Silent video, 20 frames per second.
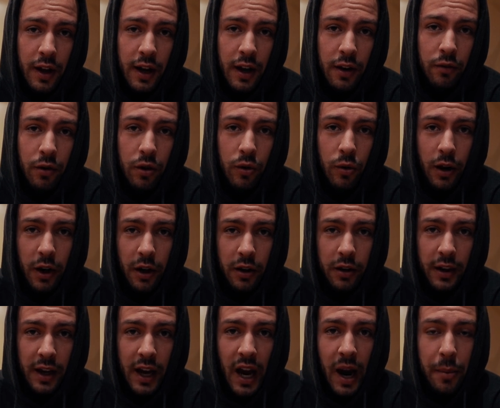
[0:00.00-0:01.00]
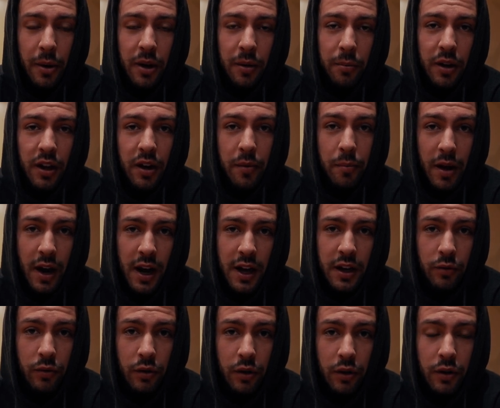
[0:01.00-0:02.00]
that required the camera to be in
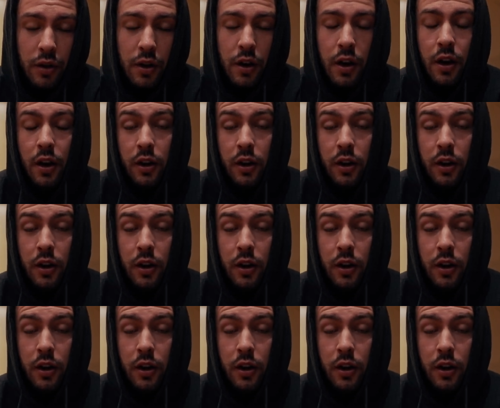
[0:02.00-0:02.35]
manual,